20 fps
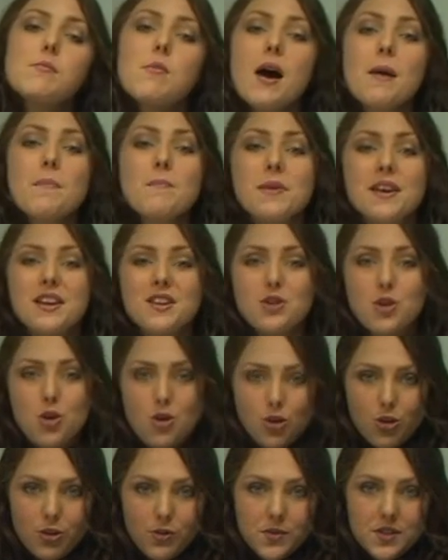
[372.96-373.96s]
might be
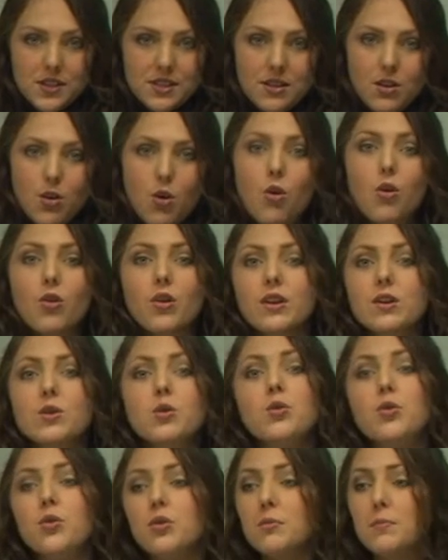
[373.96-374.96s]
nerves or it
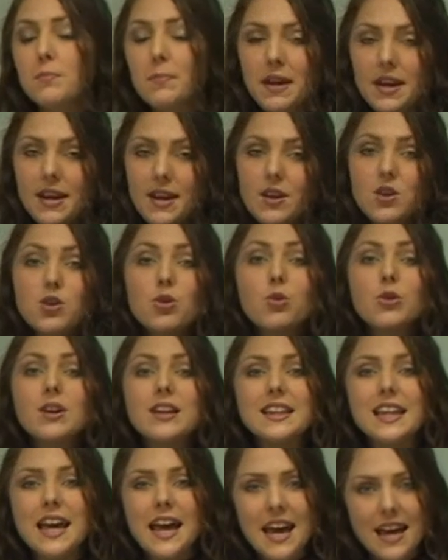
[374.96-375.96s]
could be your
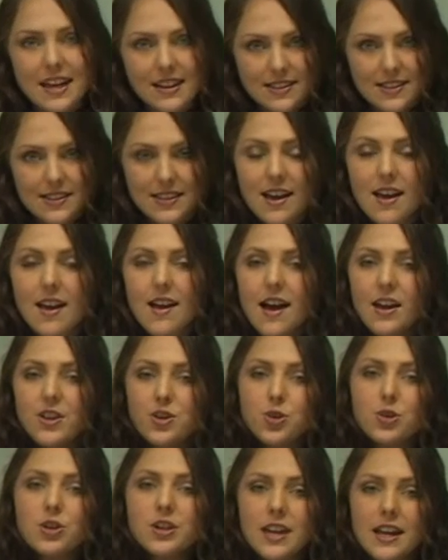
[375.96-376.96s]
glands, and
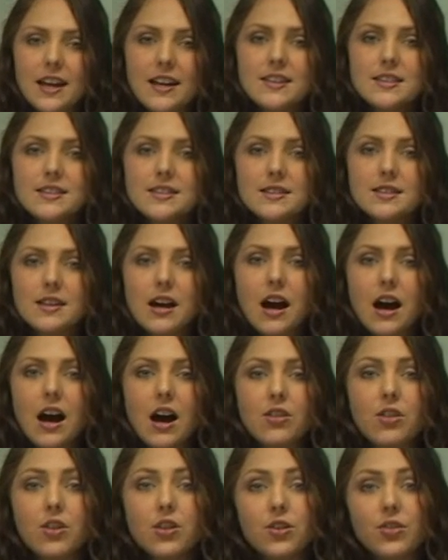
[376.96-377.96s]
your glands are
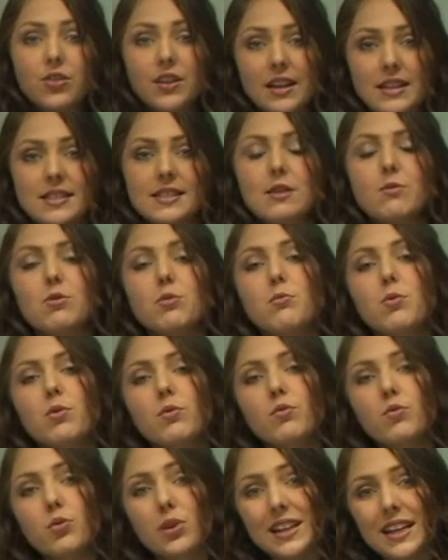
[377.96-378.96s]
the things that re-
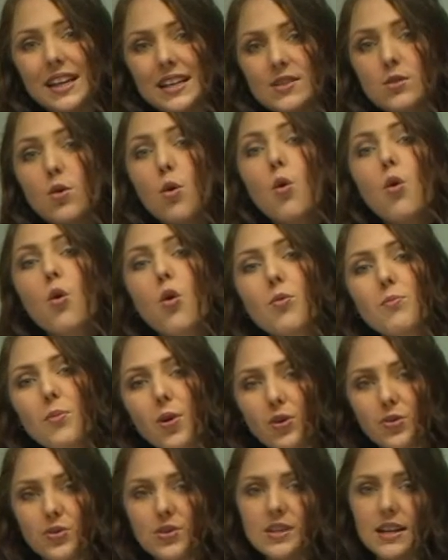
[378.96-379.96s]
release
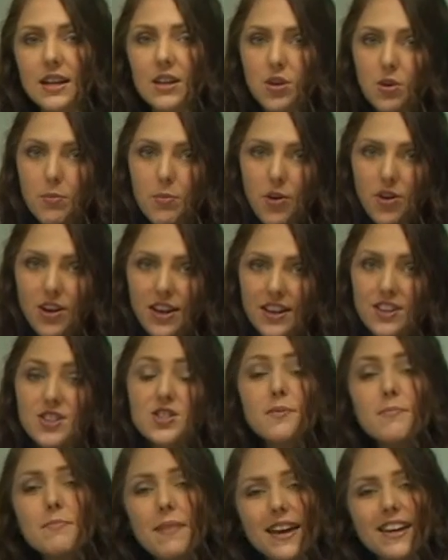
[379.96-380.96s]
hormones in your body
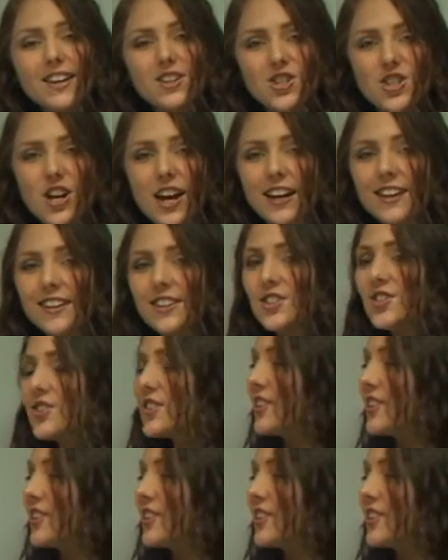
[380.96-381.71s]
to make a change.